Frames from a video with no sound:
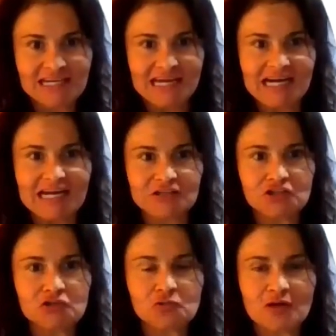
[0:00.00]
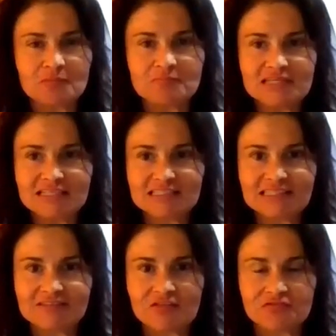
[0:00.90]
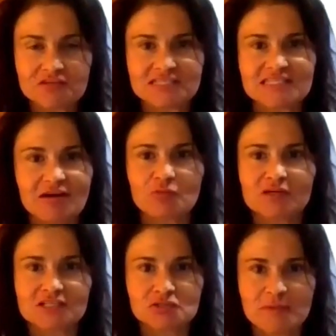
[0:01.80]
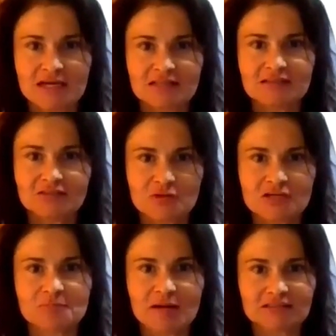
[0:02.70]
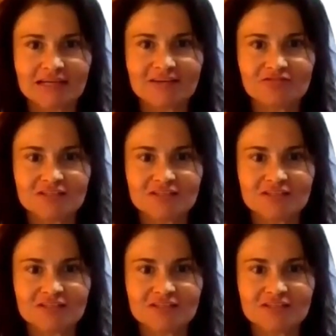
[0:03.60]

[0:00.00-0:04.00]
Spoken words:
and I knew immediately that this is how I want to spend the rest of my life,